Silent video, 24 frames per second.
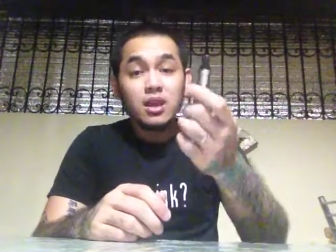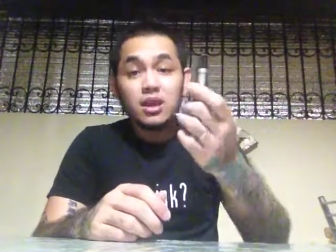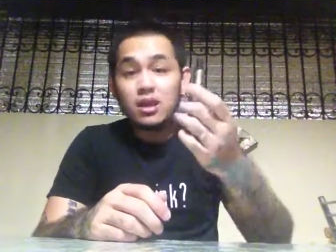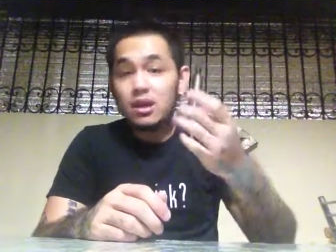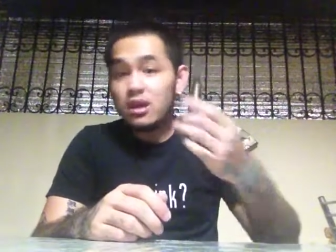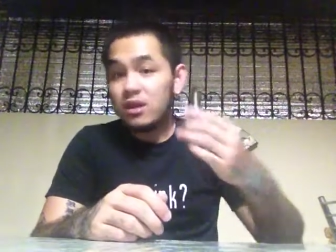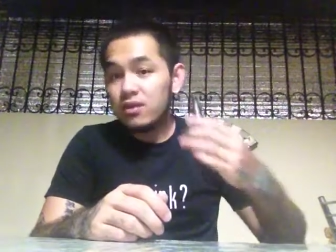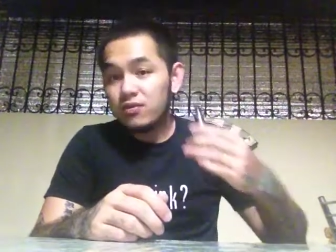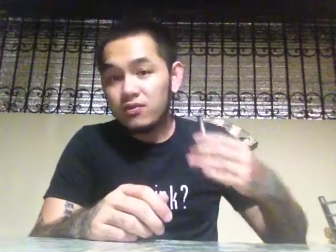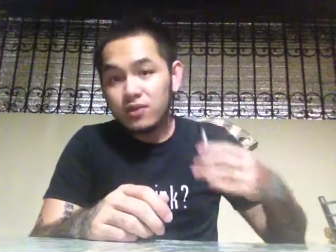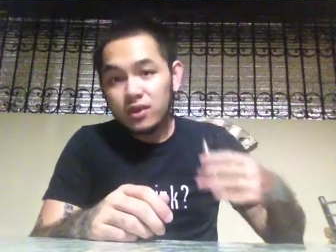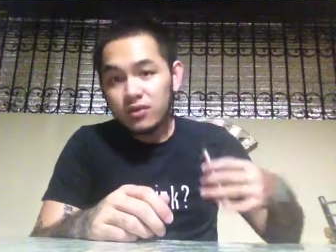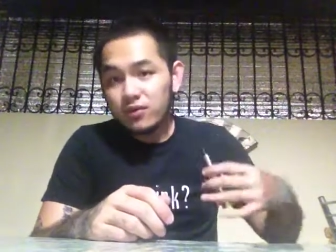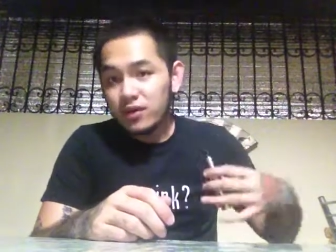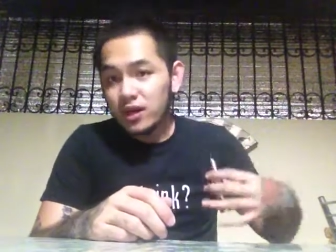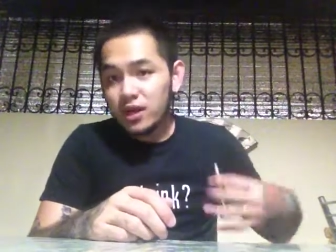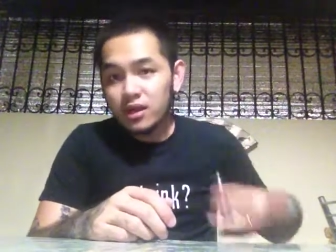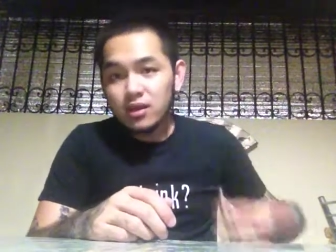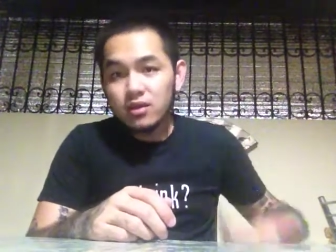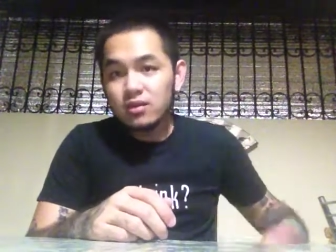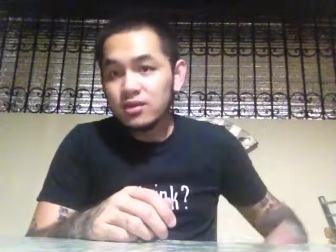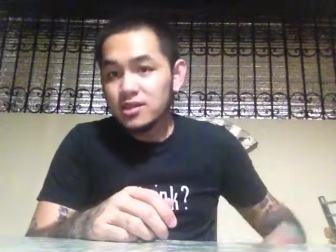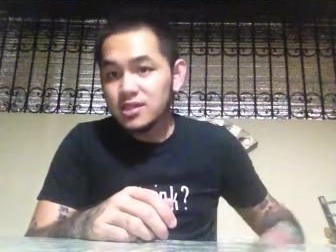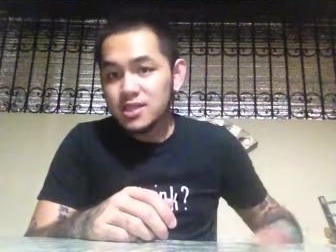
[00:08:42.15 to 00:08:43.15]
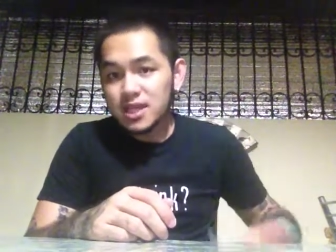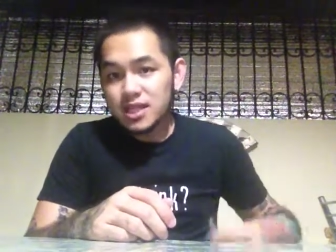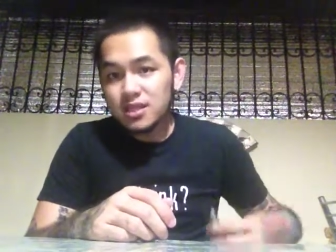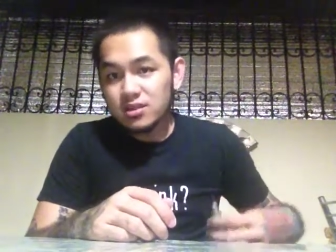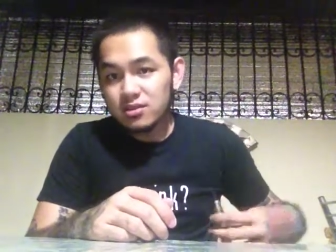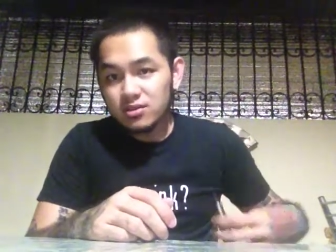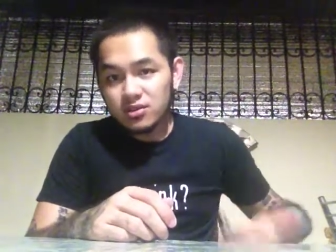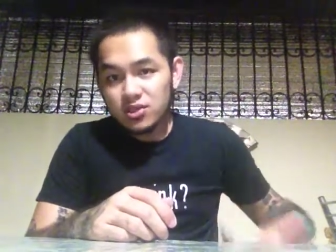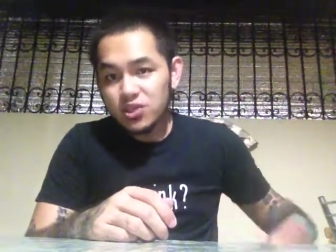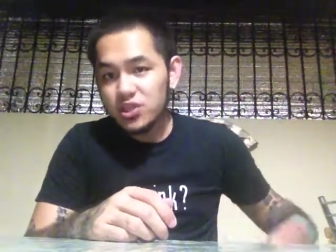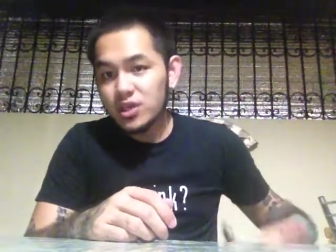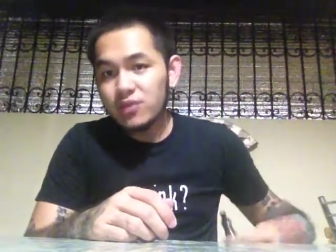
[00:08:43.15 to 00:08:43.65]
If I decide
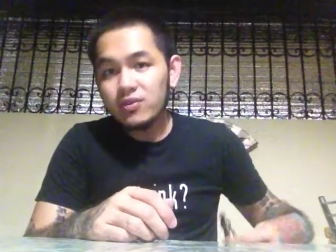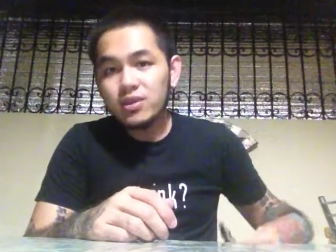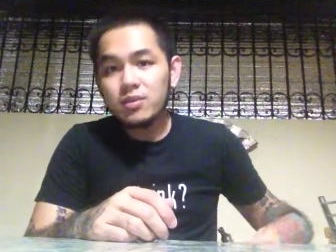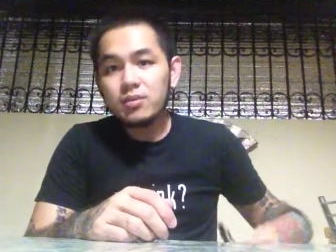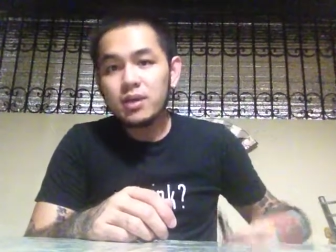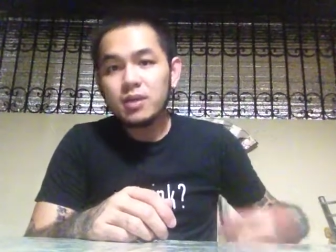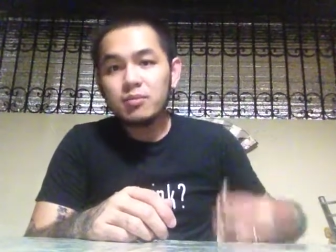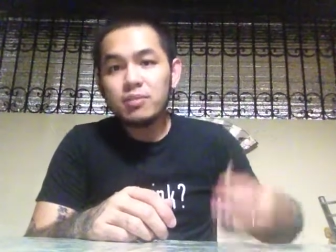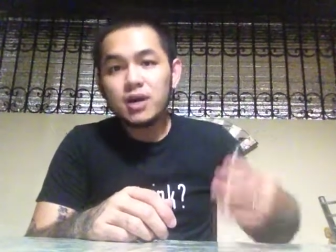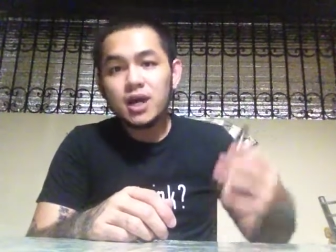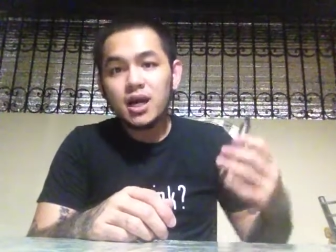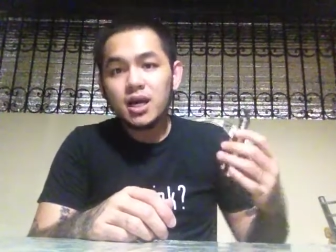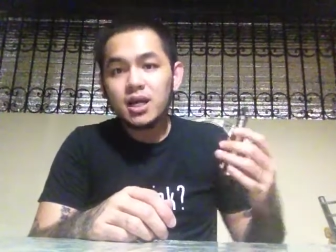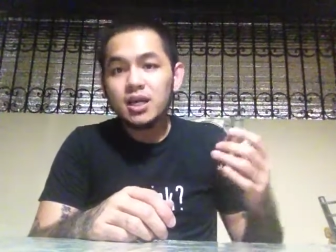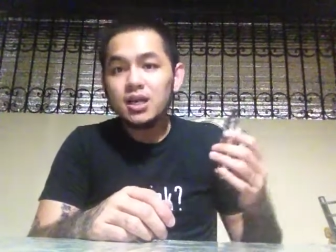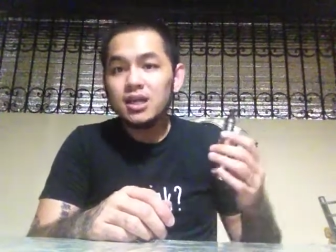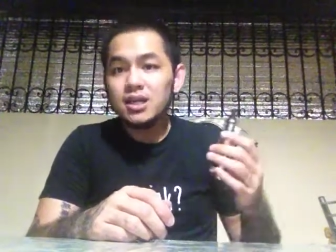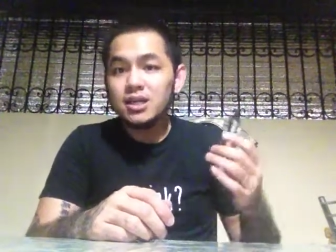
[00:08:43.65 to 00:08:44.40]
to shove it in my pocket,